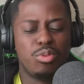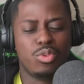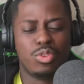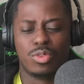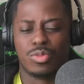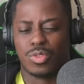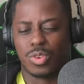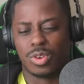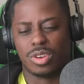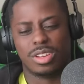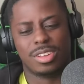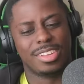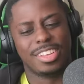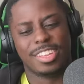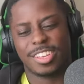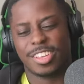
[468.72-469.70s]
Beautiful.
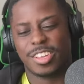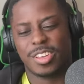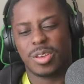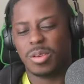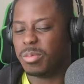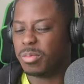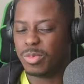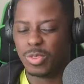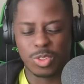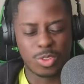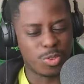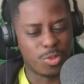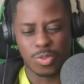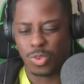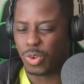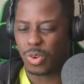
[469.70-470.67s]
And what a
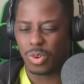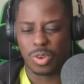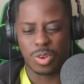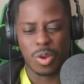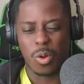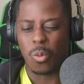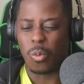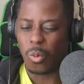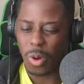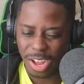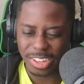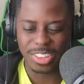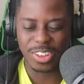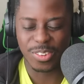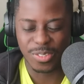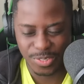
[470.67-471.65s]
Beautiful. finish.
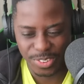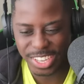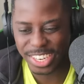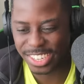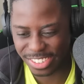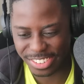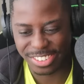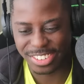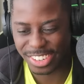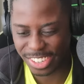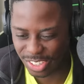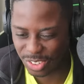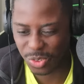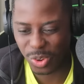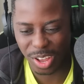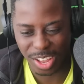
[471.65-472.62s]
What a finish
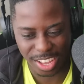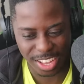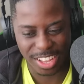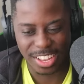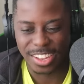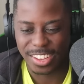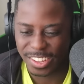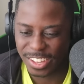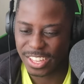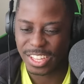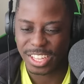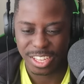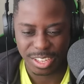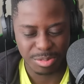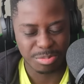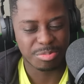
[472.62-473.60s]
what as a well. Finish.
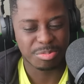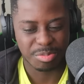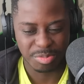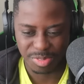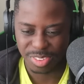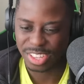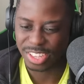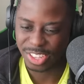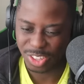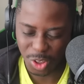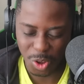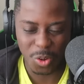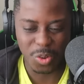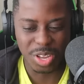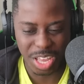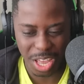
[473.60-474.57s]

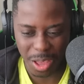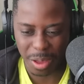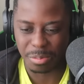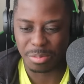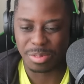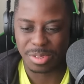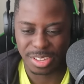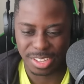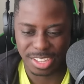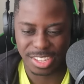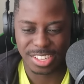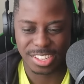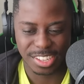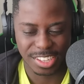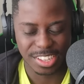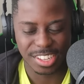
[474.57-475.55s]
No cap.
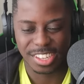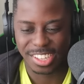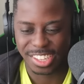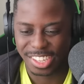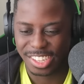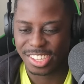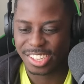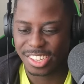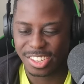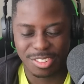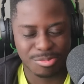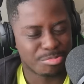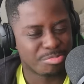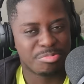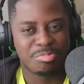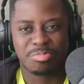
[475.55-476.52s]
Absolutely
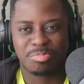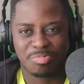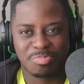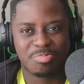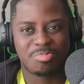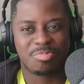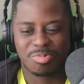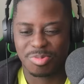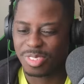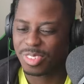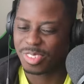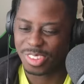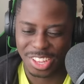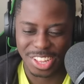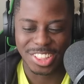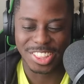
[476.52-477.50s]
fantastic.
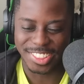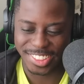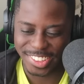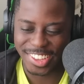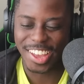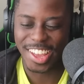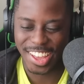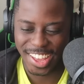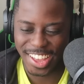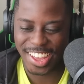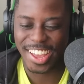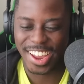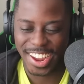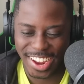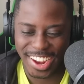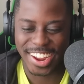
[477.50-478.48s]

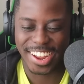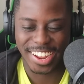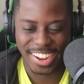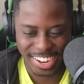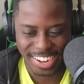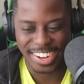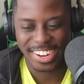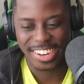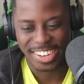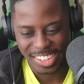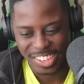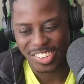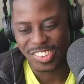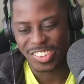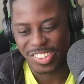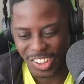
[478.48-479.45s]
Yeah. Brilliant
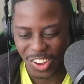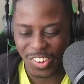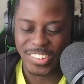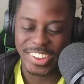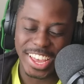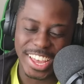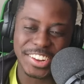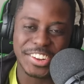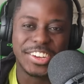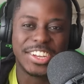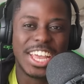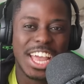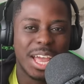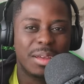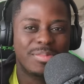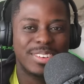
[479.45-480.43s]
from okay, the
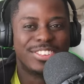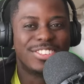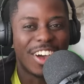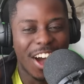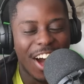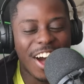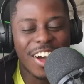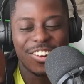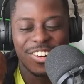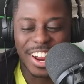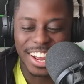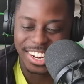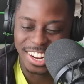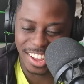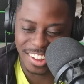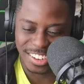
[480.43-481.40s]
game is out
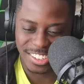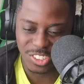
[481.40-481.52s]
right now.